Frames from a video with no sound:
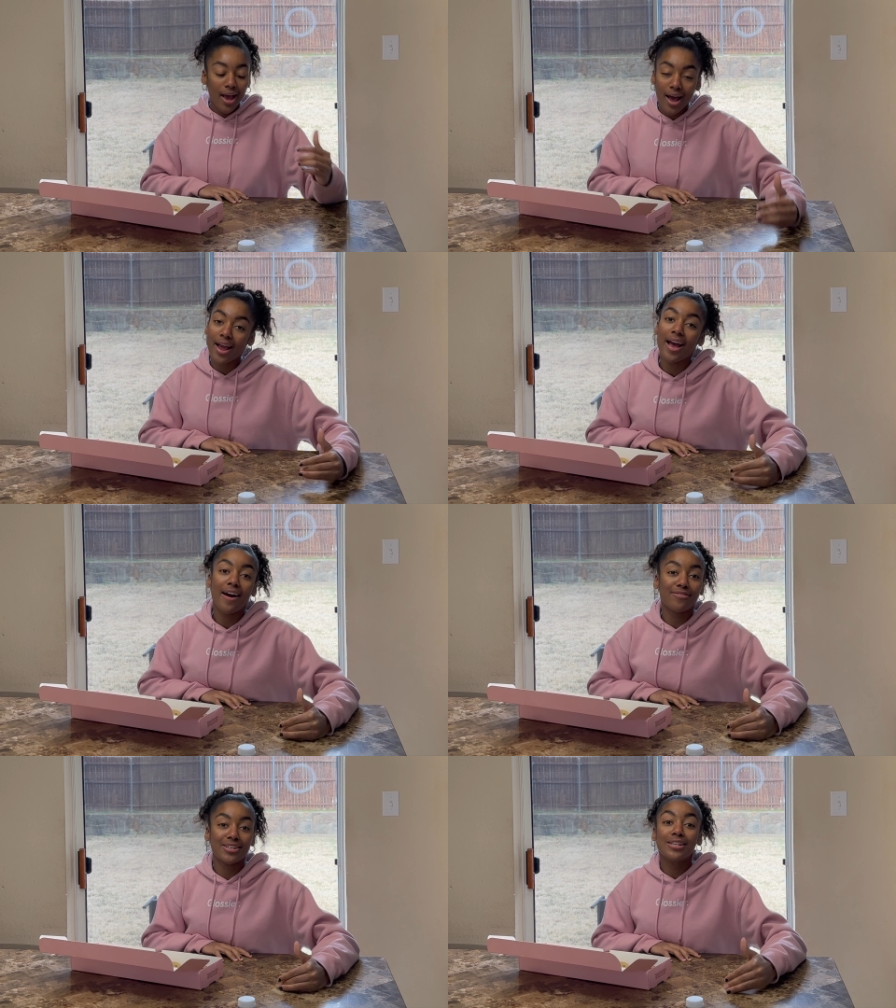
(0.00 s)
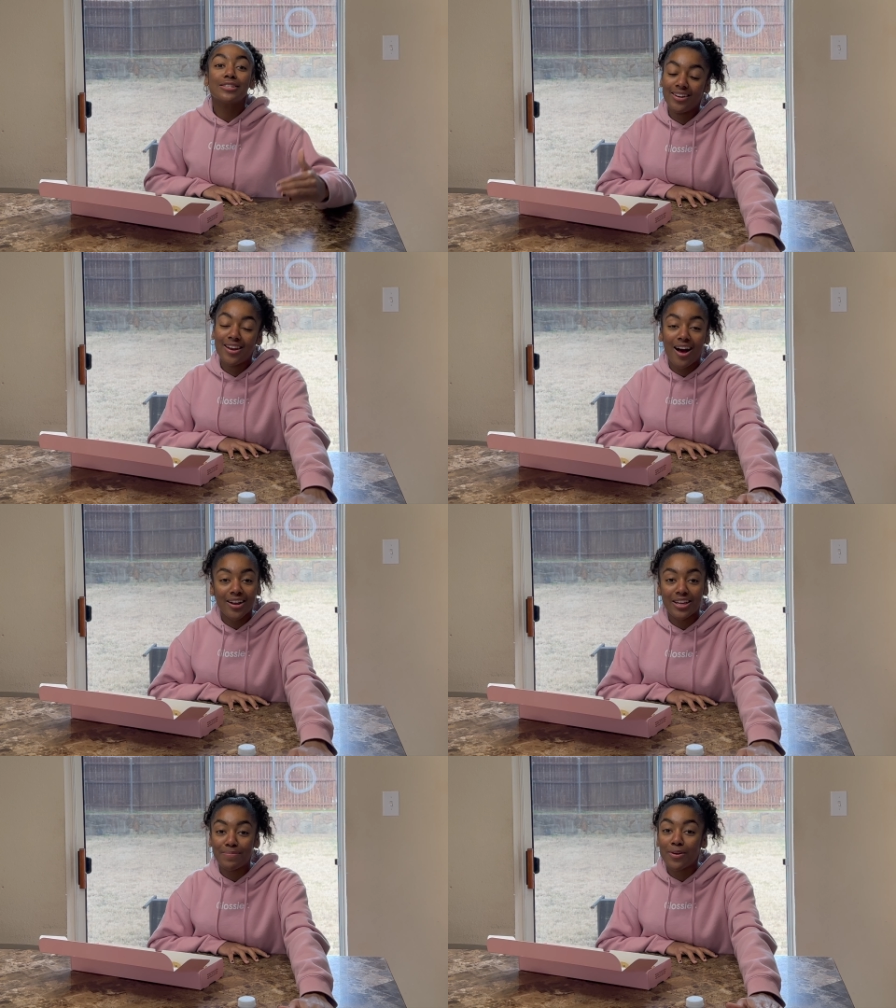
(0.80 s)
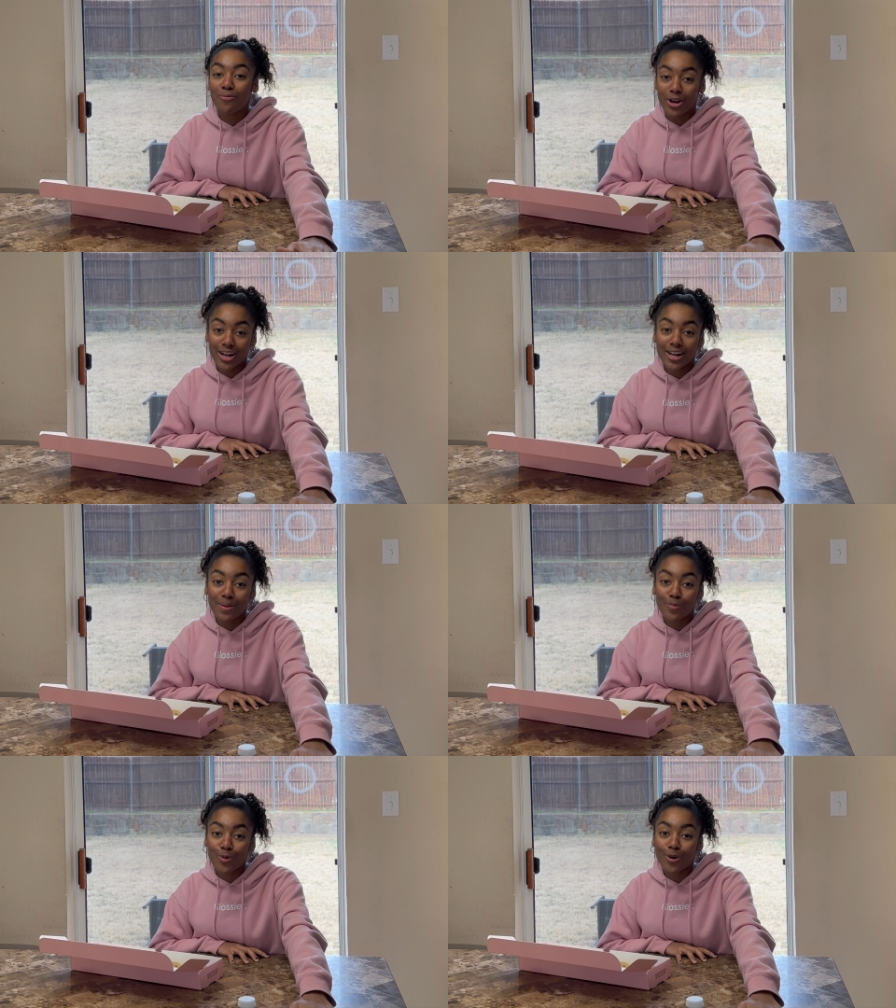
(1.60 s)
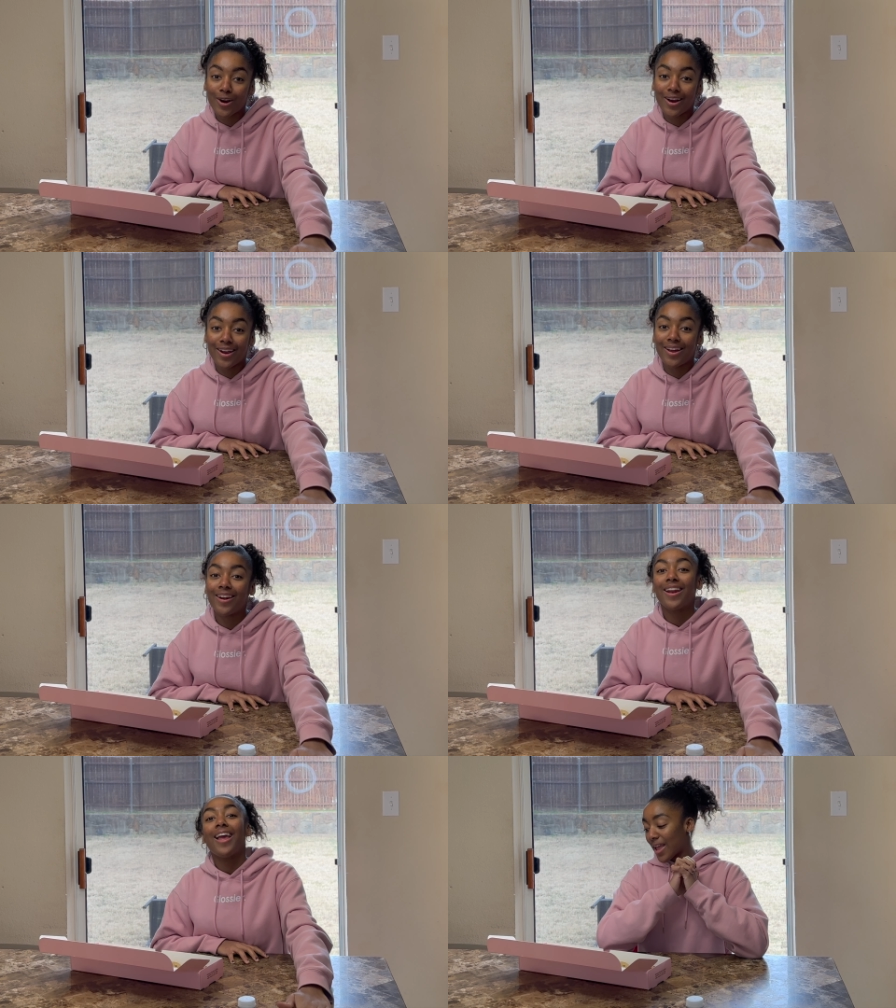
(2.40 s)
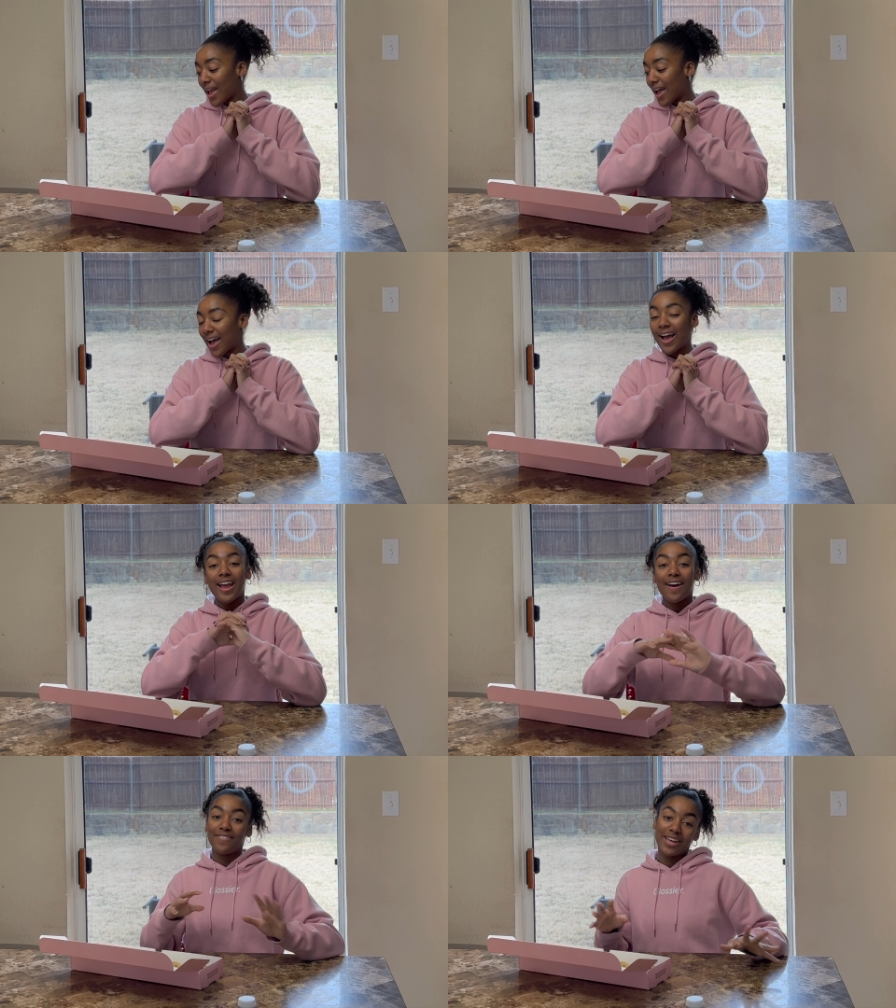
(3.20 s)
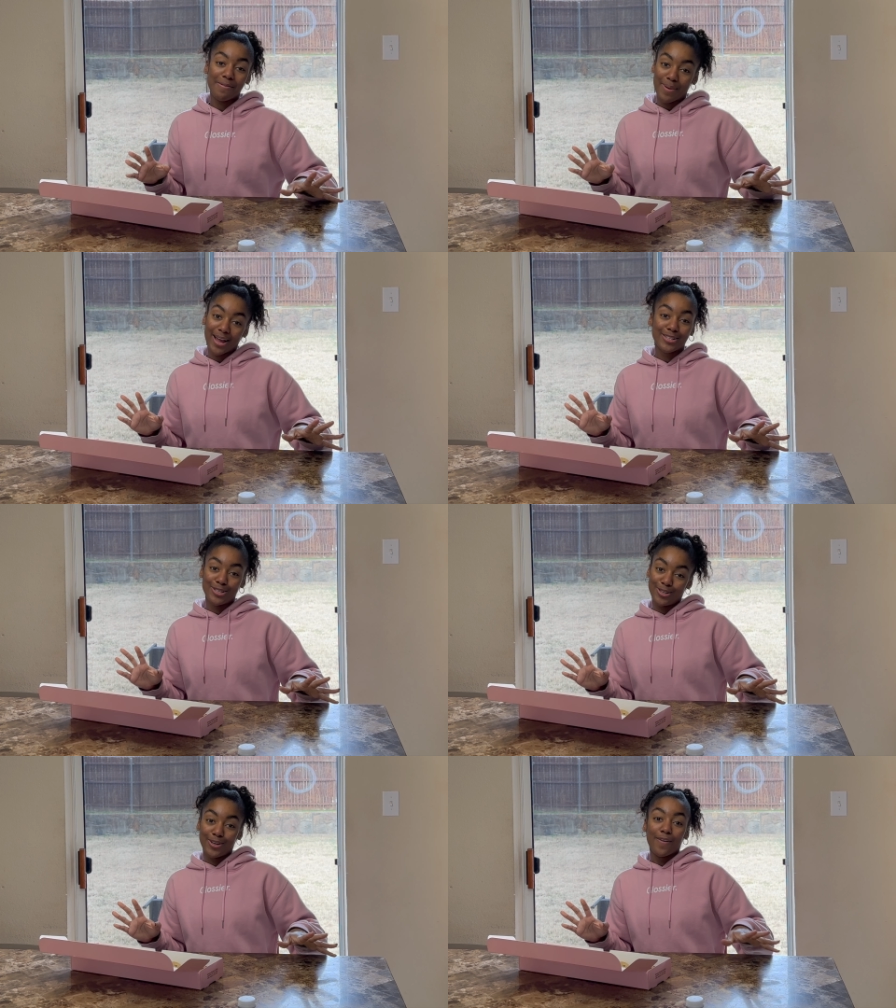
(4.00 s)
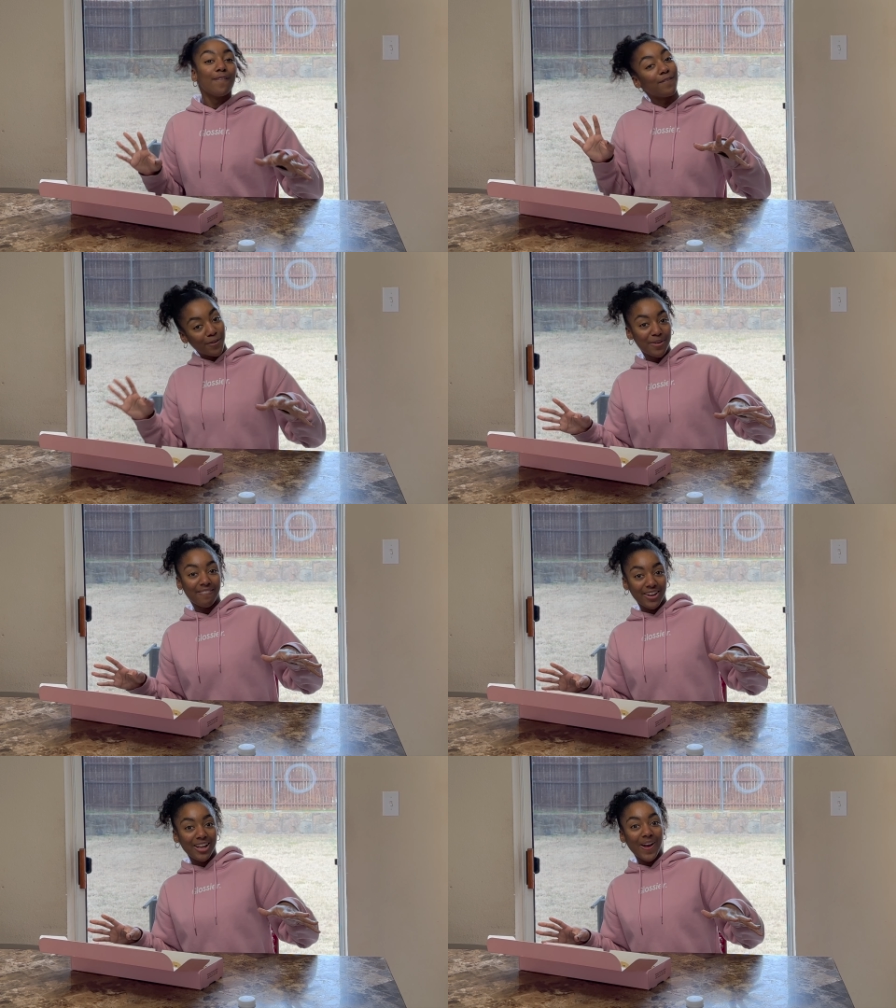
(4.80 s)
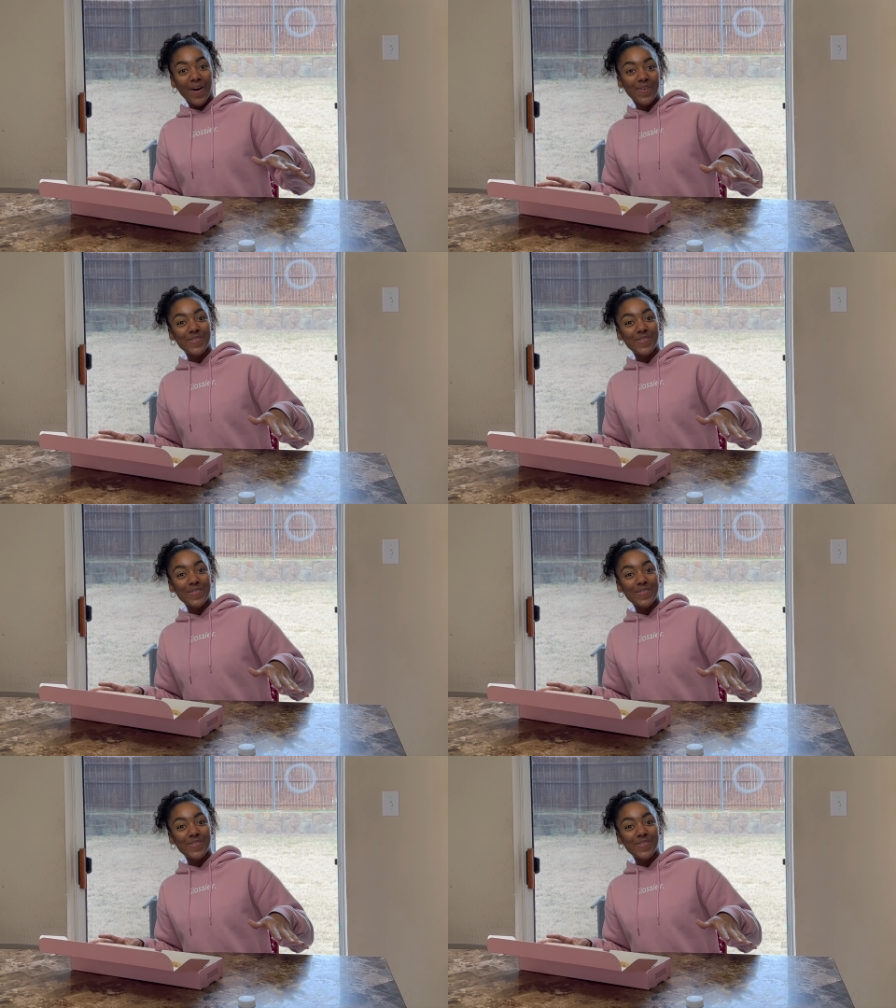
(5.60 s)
I have to not keep them waiting anymore, and I have to get back to filming videos.